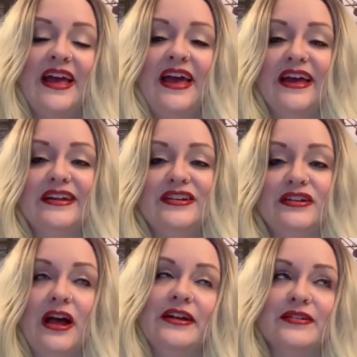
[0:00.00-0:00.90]
And
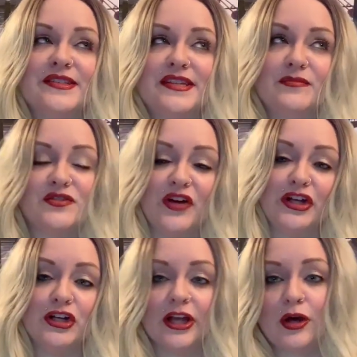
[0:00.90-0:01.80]
I know it seems
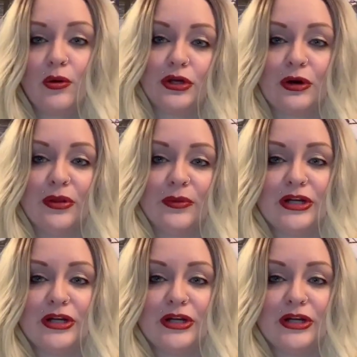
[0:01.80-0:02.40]
funny, you're like, oh, you go all the way